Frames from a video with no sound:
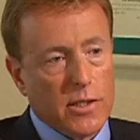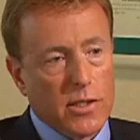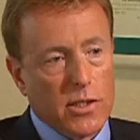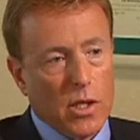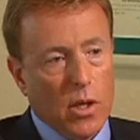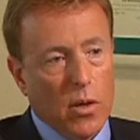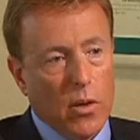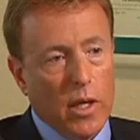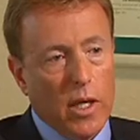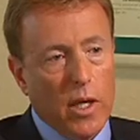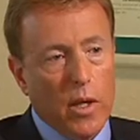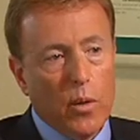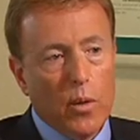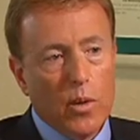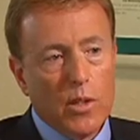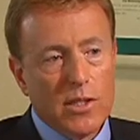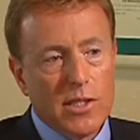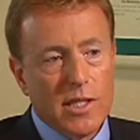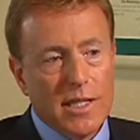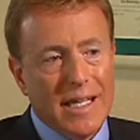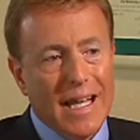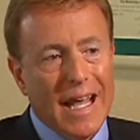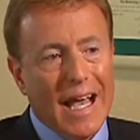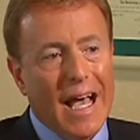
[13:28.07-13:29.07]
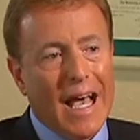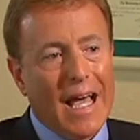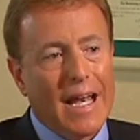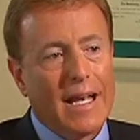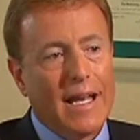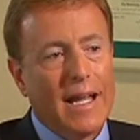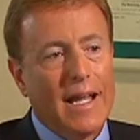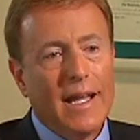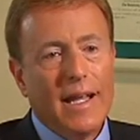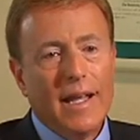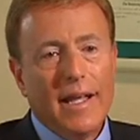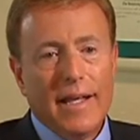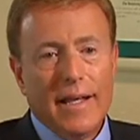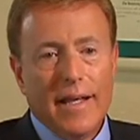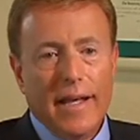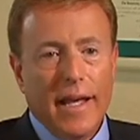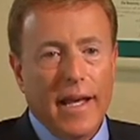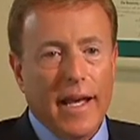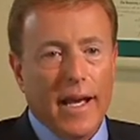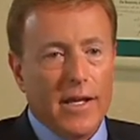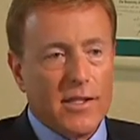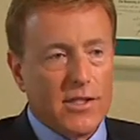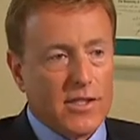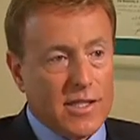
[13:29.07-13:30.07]
so he was not
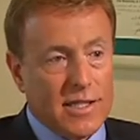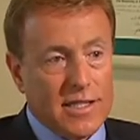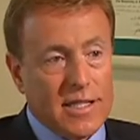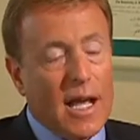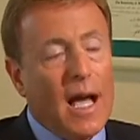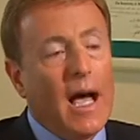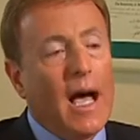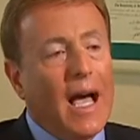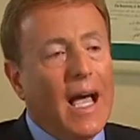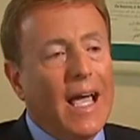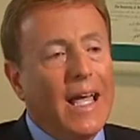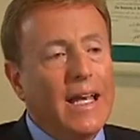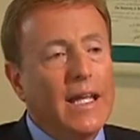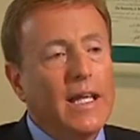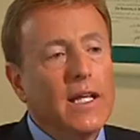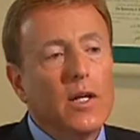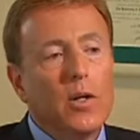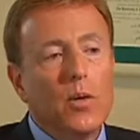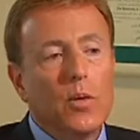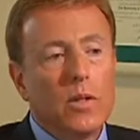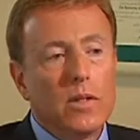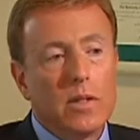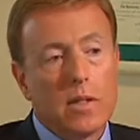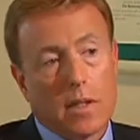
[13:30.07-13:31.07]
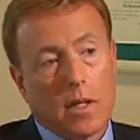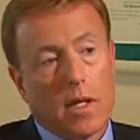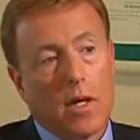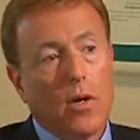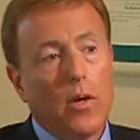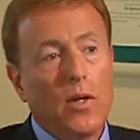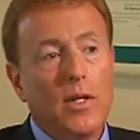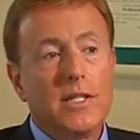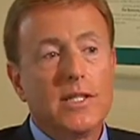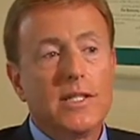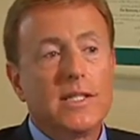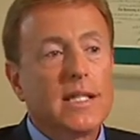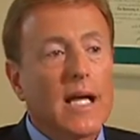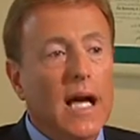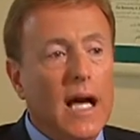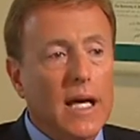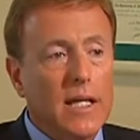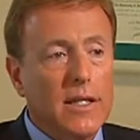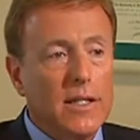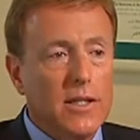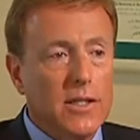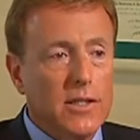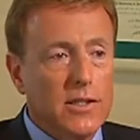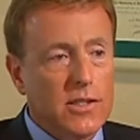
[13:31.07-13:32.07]
as tied in with the code of
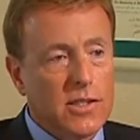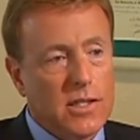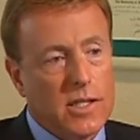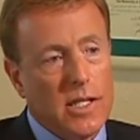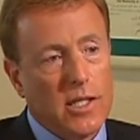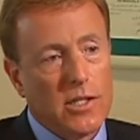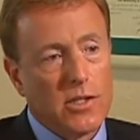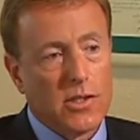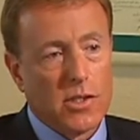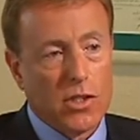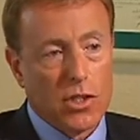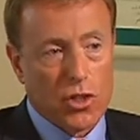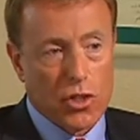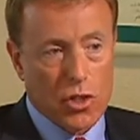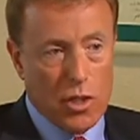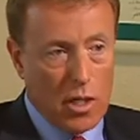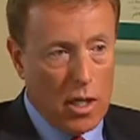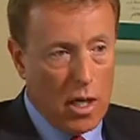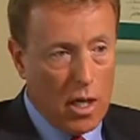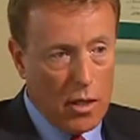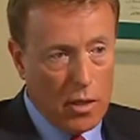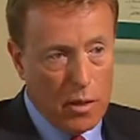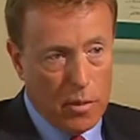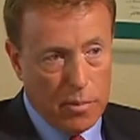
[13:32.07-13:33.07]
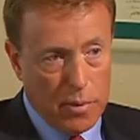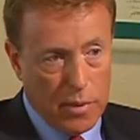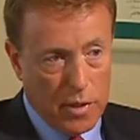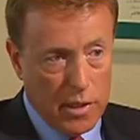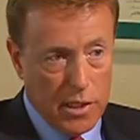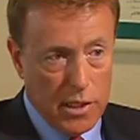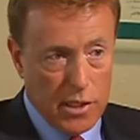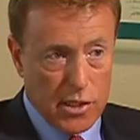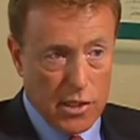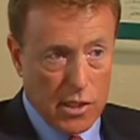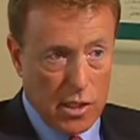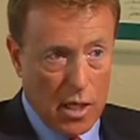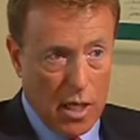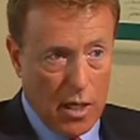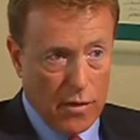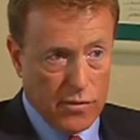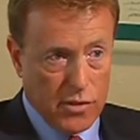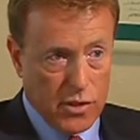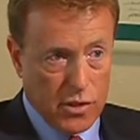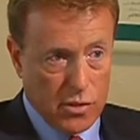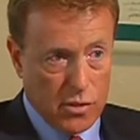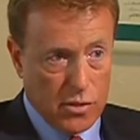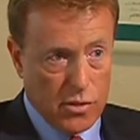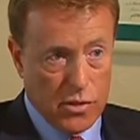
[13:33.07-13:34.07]
silence as the Chicago police
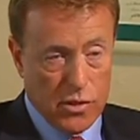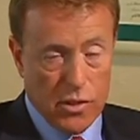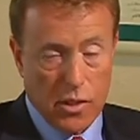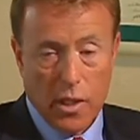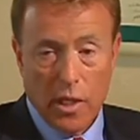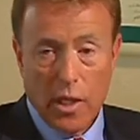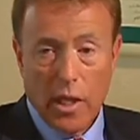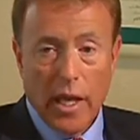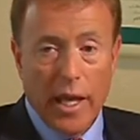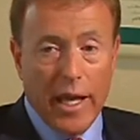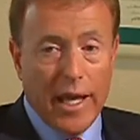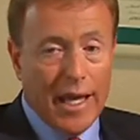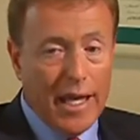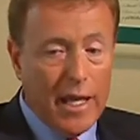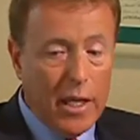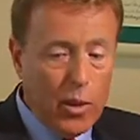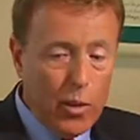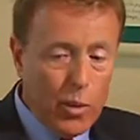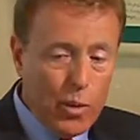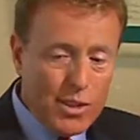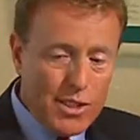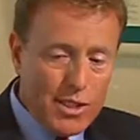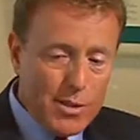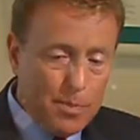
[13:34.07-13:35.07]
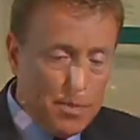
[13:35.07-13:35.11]
officers. He was